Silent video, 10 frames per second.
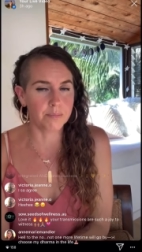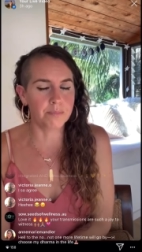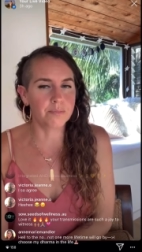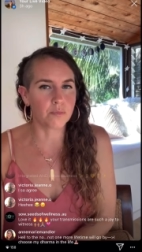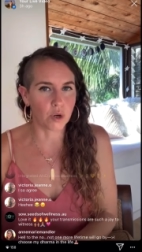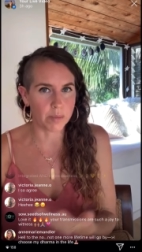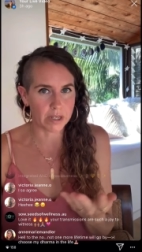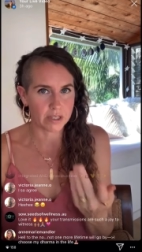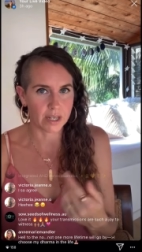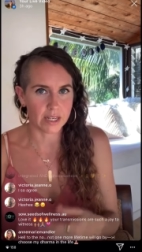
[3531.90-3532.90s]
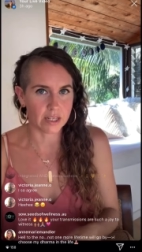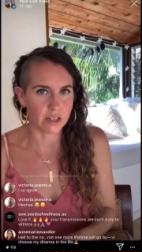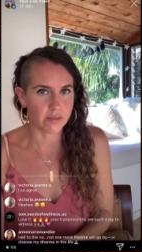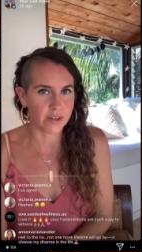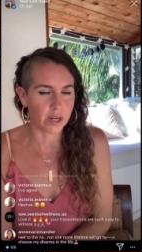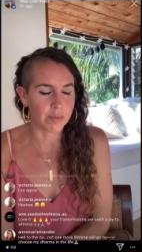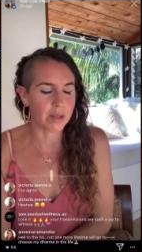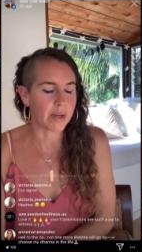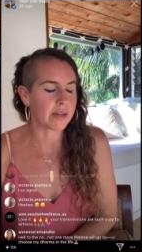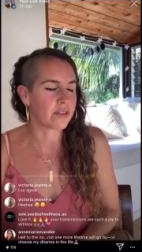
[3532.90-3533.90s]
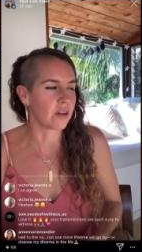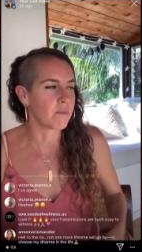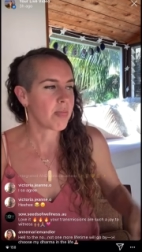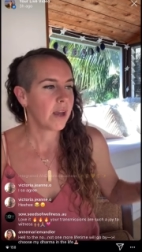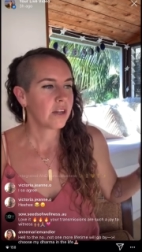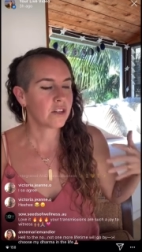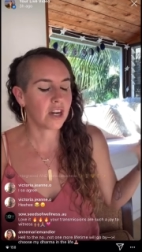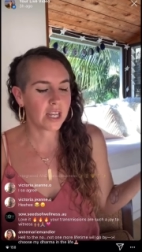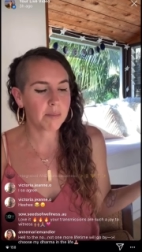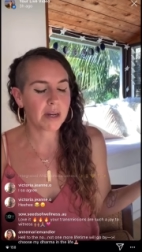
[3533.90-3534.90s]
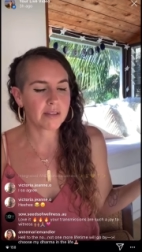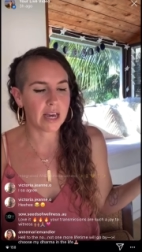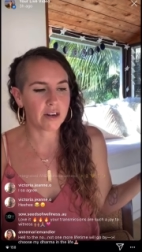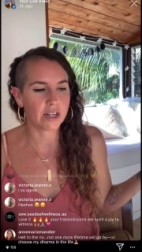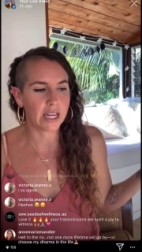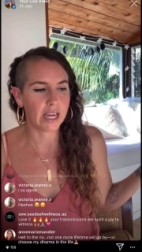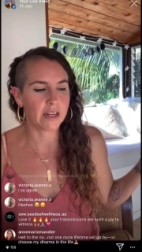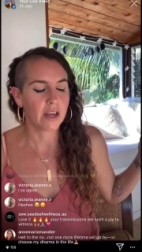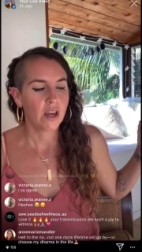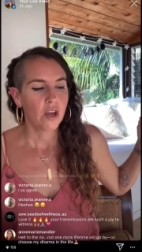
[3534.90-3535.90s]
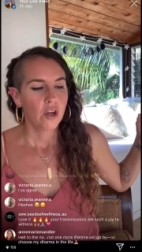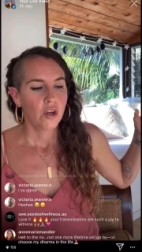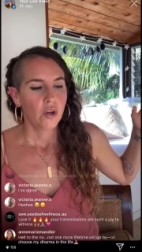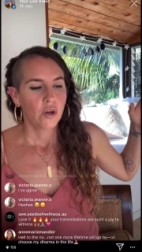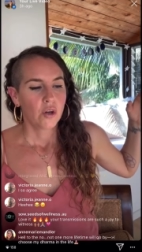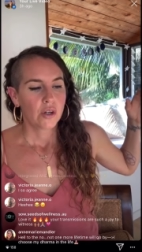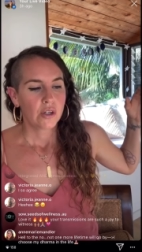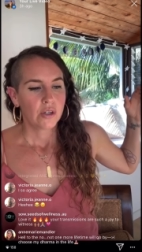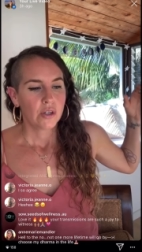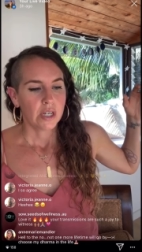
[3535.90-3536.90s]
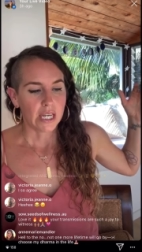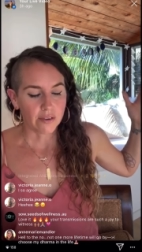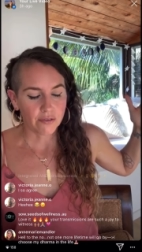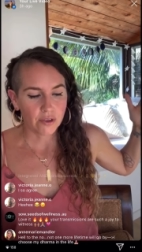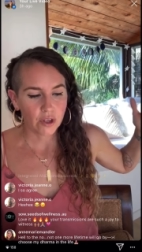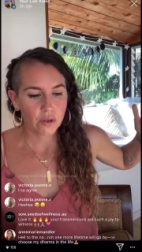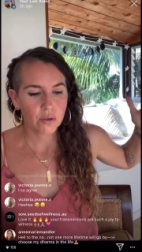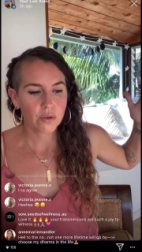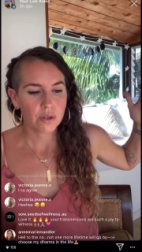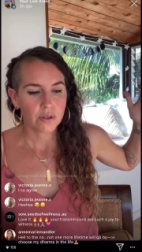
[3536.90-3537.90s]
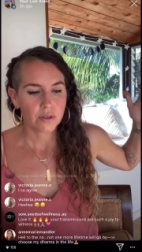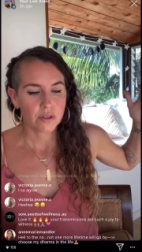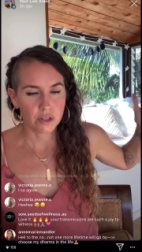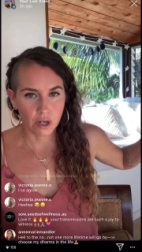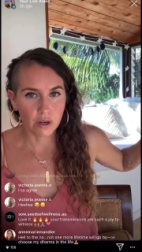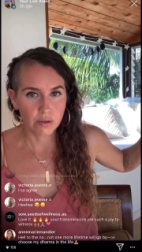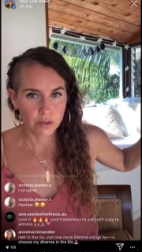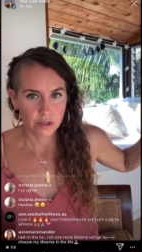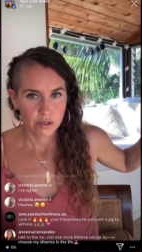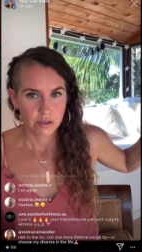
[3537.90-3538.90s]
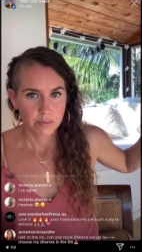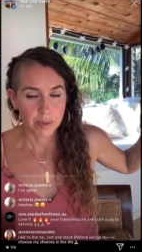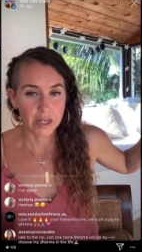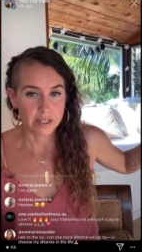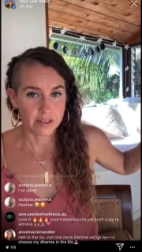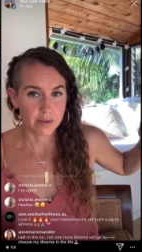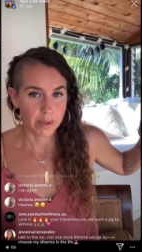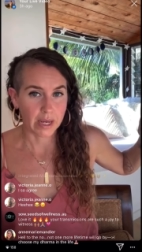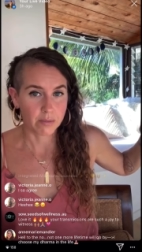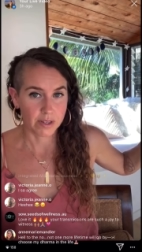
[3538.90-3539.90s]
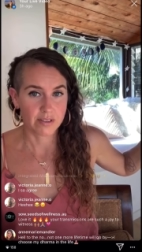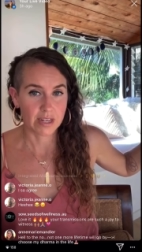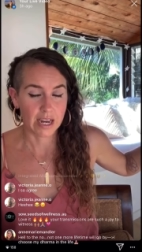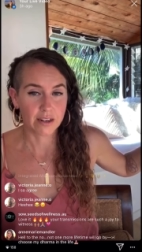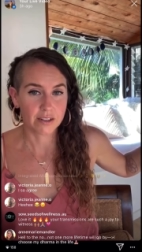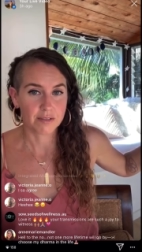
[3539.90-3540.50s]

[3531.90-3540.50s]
we're about to get kicked off of here, by the way. So, talking about Saturn again, if you don't participate with Saturn,